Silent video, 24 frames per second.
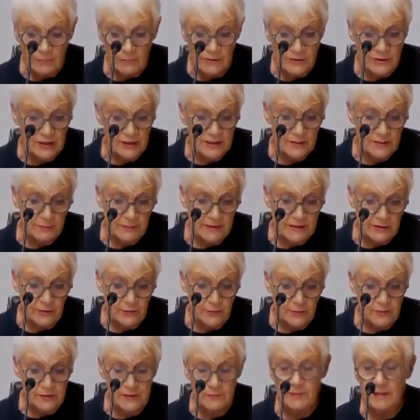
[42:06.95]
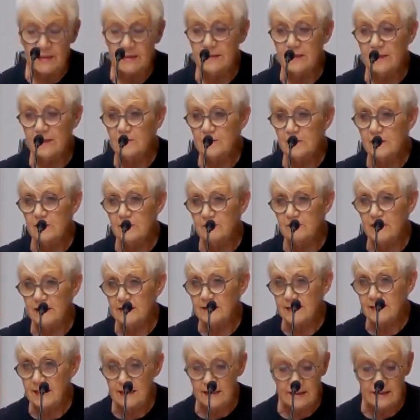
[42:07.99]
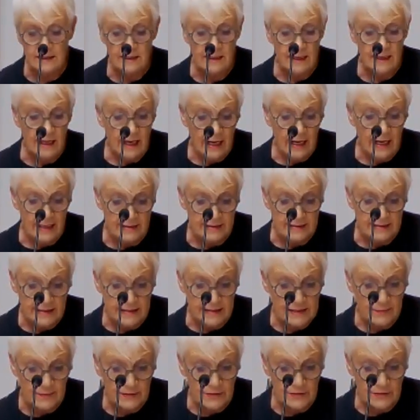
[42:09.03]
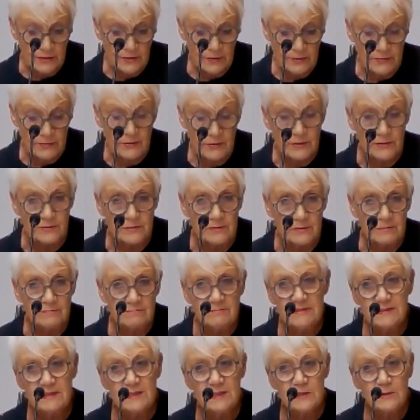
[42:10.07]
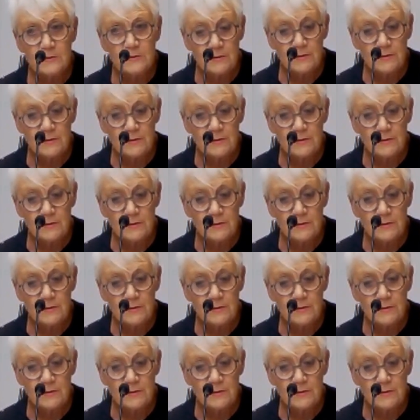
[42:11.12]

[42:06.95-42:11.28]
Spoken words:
which has been used by Nelson Mandela and Desmond Tutu, but